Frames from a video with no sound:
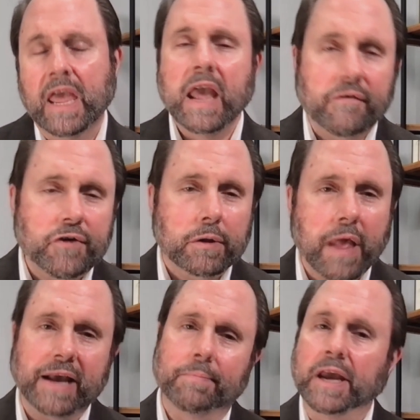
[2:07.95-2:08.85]
If you're
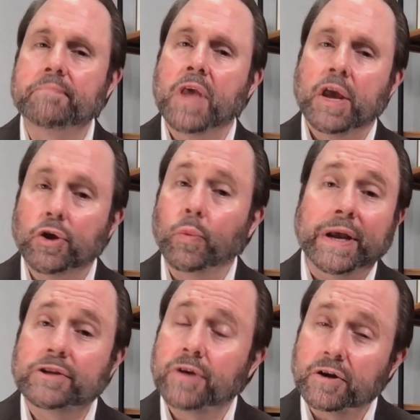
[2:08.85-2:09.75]
like me, you
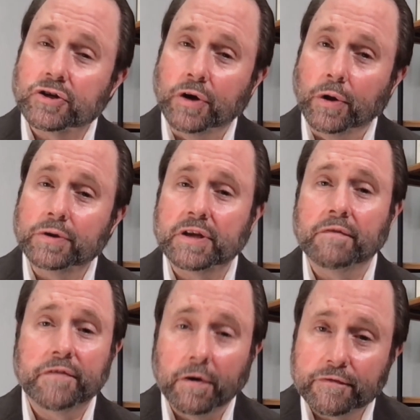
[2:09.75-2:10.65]
read such news
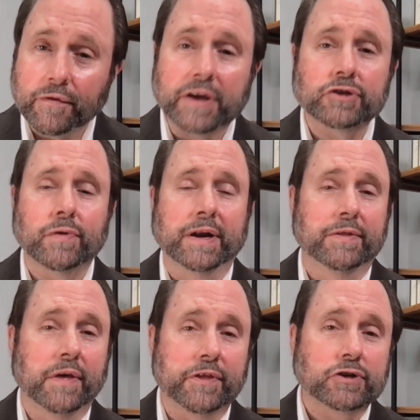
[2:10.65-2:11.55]
and feel frustrated
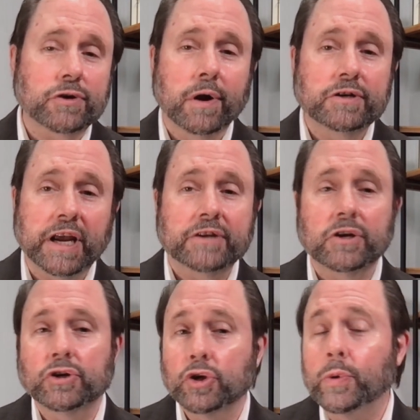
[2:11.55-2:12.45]
that the church
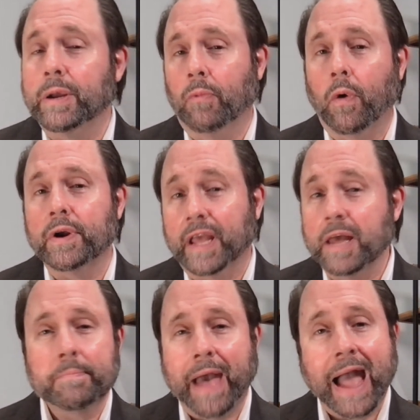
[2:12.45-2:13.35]
isn't doing more to
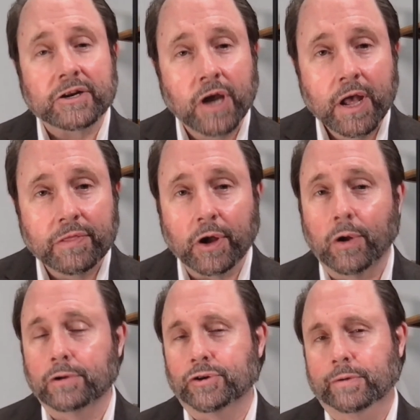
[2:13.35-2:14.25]
impact the
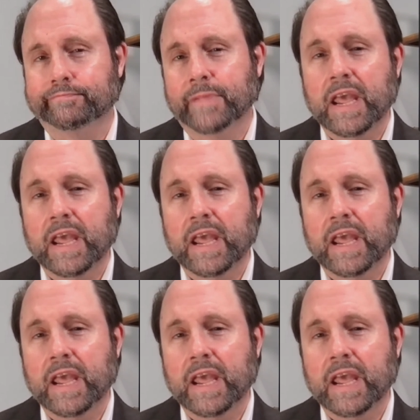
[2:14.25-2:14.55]
culture.